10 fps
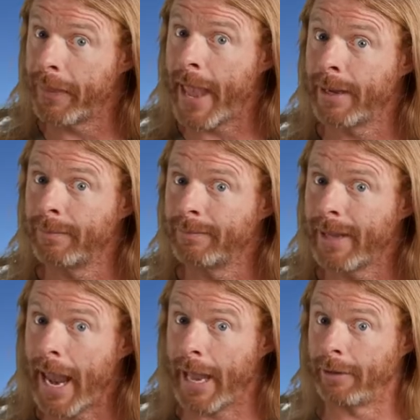then,
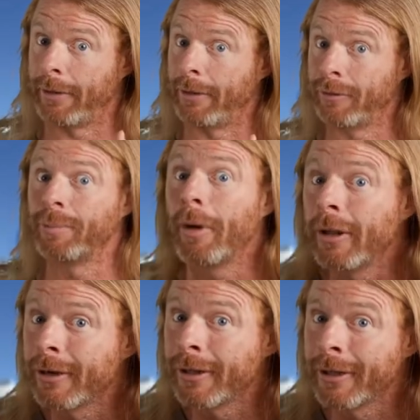and
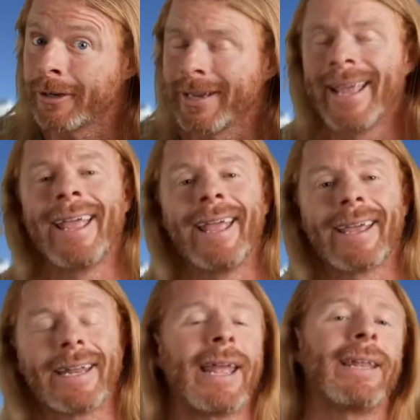spoiler alert,
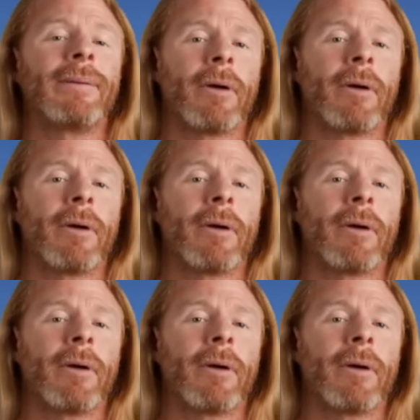Canadian